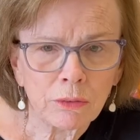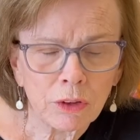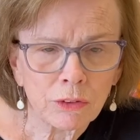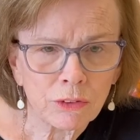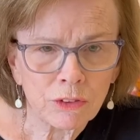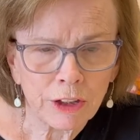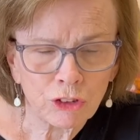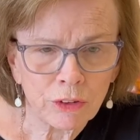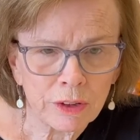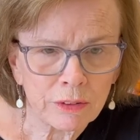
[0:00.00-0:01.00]
There's a
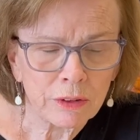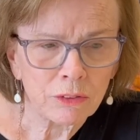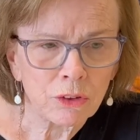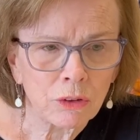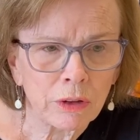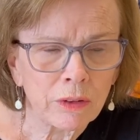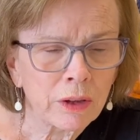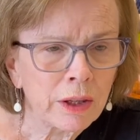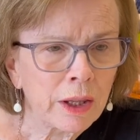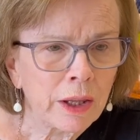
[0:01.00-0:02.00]
section that says yarns.
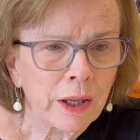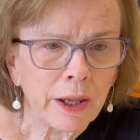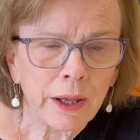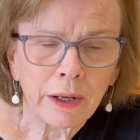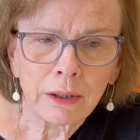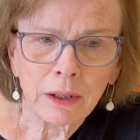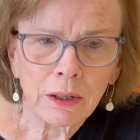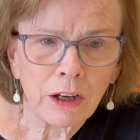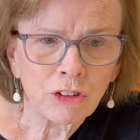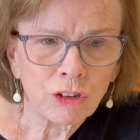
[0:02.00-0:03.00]
And
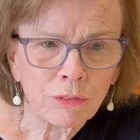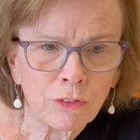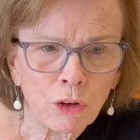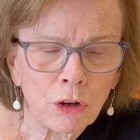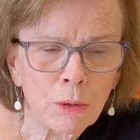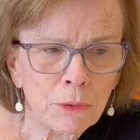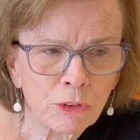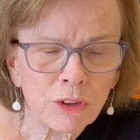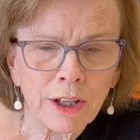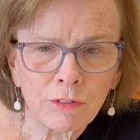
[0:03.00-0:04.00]
gosh, I've
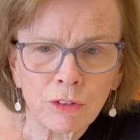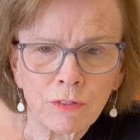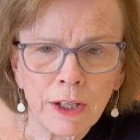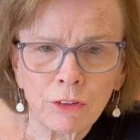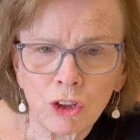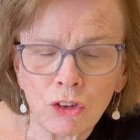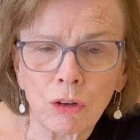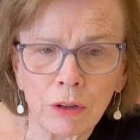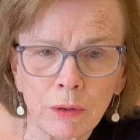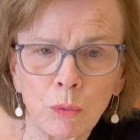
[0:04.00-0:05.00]
almost never found a
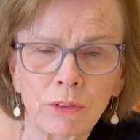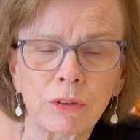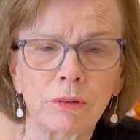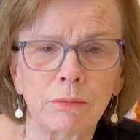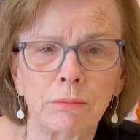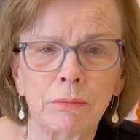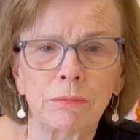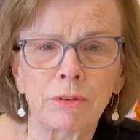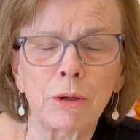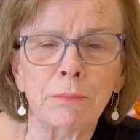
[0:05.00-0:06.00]
yarn that wasn't,
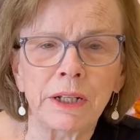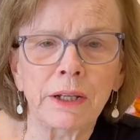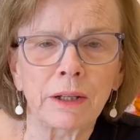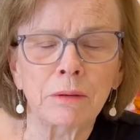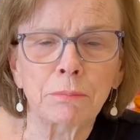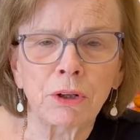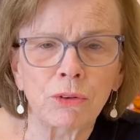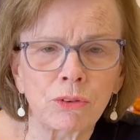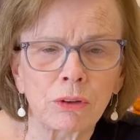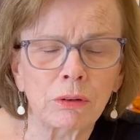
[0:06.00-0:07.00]
somebody hadn't
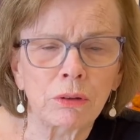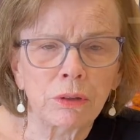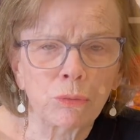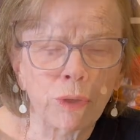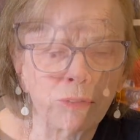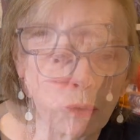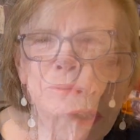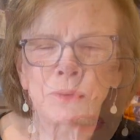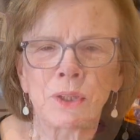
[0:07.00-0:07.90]
posted on Ravelry.